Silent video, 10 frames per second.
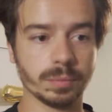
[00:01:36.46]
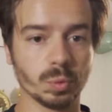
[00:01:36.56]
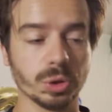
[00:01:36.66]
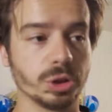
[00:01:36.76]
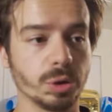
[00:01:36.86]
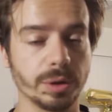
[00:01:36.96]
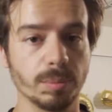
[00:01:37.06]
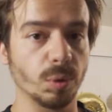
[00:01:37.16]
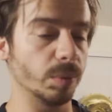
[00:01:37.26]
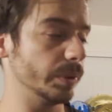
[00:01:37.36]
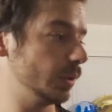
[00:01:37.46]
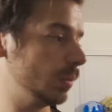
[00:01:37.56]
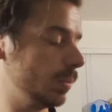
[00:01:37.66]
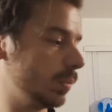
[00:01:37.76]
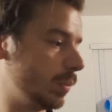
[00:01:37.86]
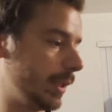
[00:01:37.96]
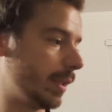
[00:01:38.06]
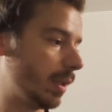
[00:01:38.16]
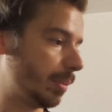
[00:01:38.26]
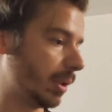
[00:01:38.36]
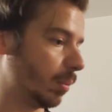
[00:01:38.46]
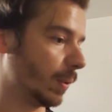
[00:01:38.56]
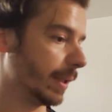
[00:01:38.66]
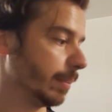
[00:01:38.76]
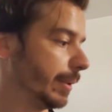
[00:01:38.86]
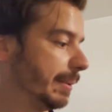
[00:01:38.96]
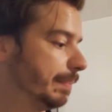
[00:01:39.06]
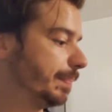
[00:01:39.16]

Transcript: We'll show you more when we get her up in the morning, but